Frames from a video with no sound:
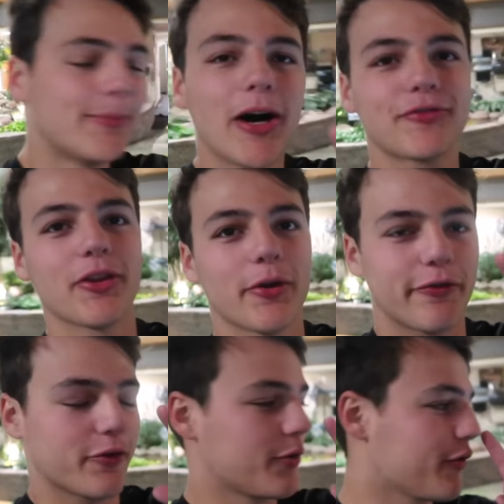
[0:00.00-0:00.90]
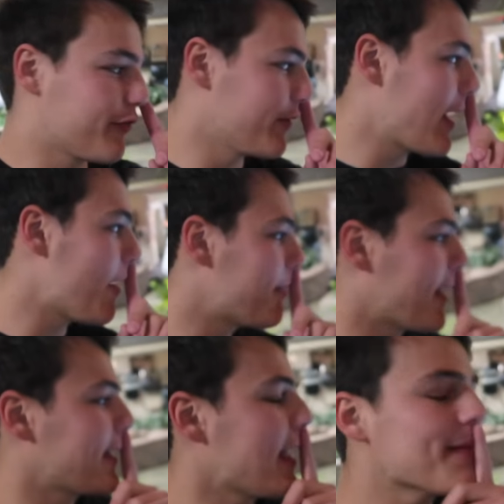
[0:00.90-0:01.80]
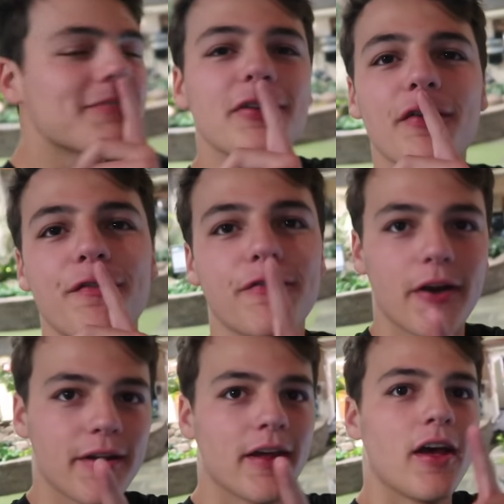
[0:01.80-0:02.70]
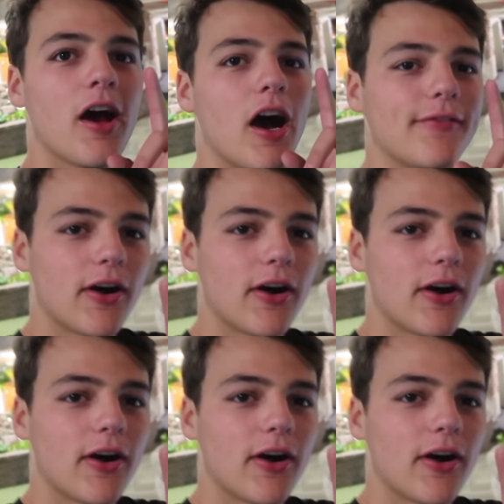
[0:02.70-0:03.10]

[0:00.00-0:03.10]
I'm off the little scooters for now, but I came to the front of